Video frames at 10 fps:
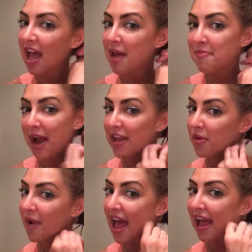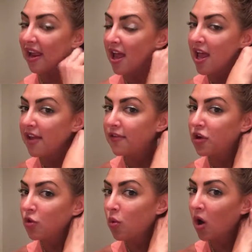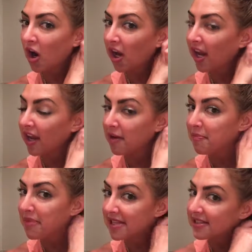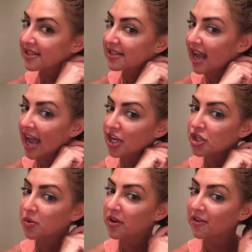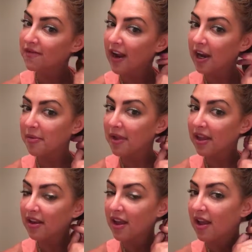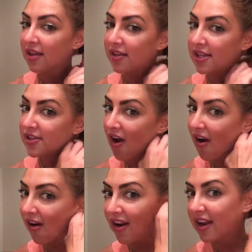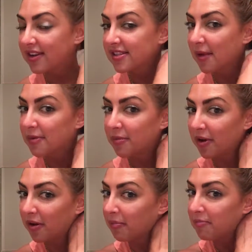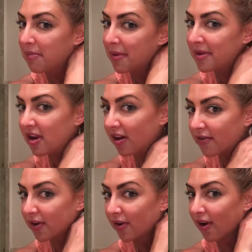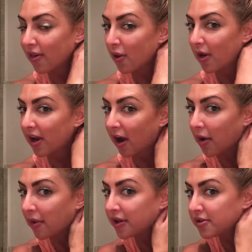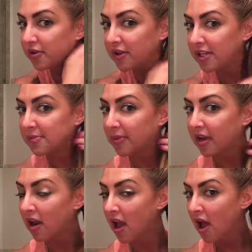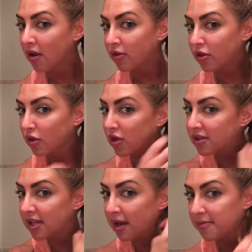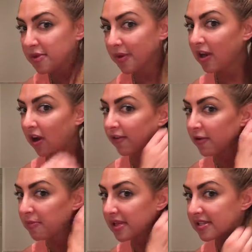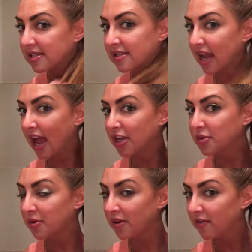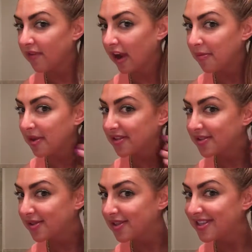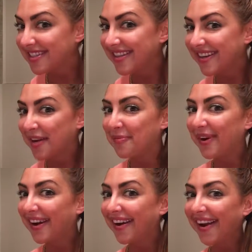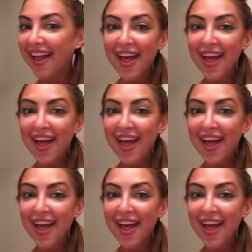And by the way, if you work in a business casual environment, these are acceptable. Maybe not if you're a lawyer, I wouldn't do these, but the looks that I'm doing are for business casual environments. So this is the number